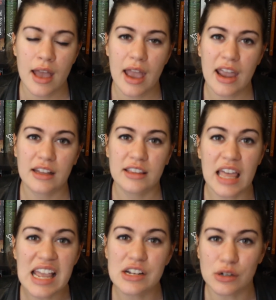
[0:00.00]
and
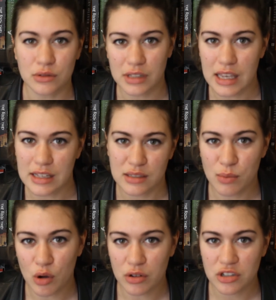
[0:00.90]
they don't think it's
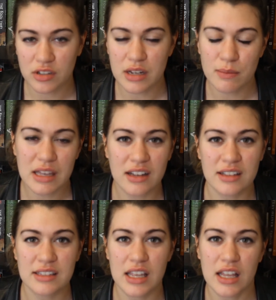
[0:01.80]
poetry
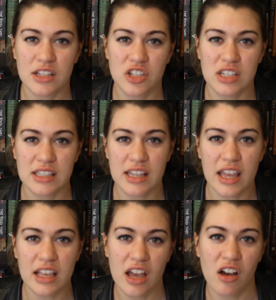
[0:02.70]
because it's just
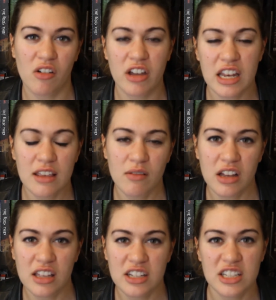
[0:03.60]
like, oh,
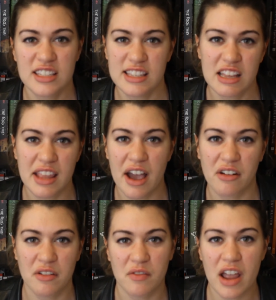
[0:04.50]
anyone could just sit
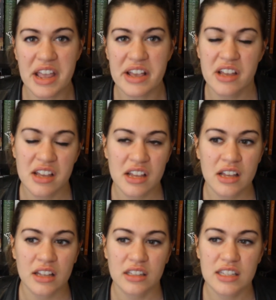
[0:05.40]
down and write,
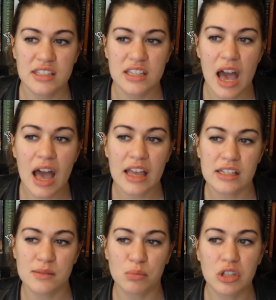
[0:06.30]
"The sky
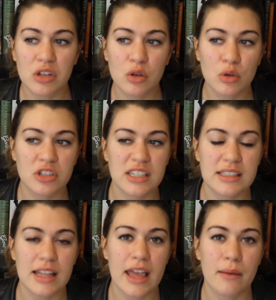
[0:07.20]
is blue,
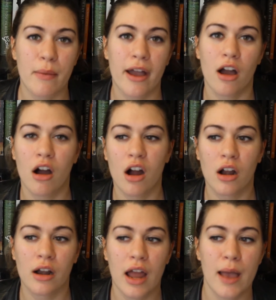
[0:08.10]
just like my
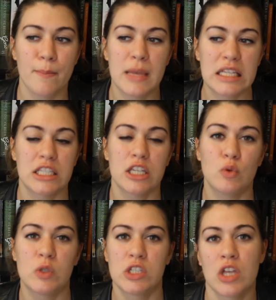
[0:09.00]
heart, I miss
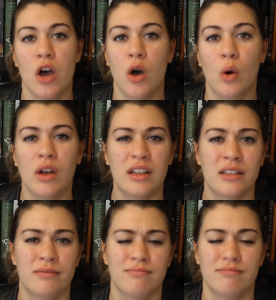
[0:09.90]
you so."
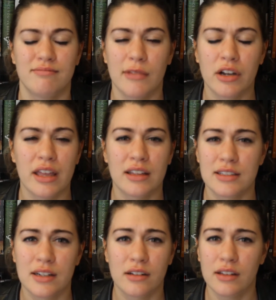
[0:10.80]
Okay,
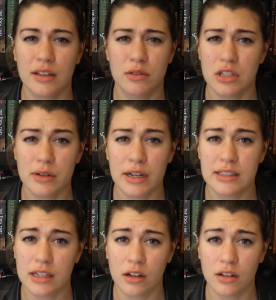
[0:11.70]
that's not like what she
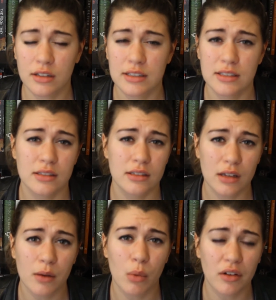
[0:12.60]
writes at all, it's
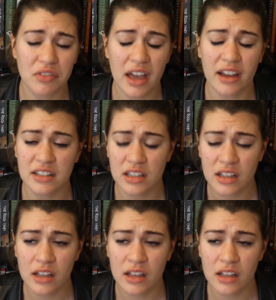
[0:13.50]
above that.